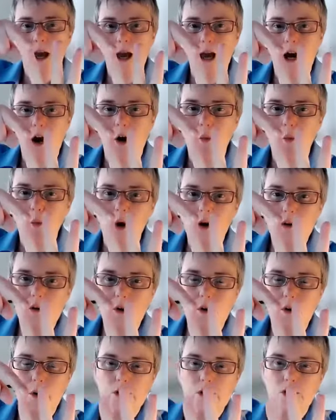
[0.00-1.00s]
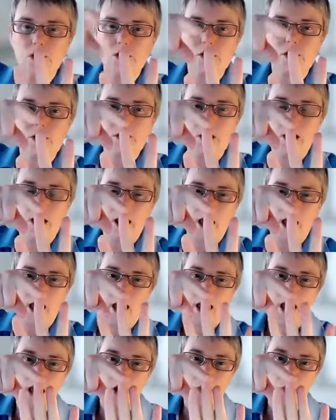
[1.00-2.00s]
our what question,
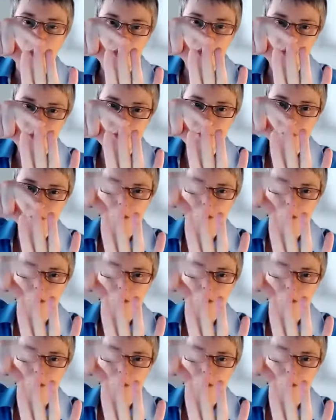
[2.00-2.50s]
our who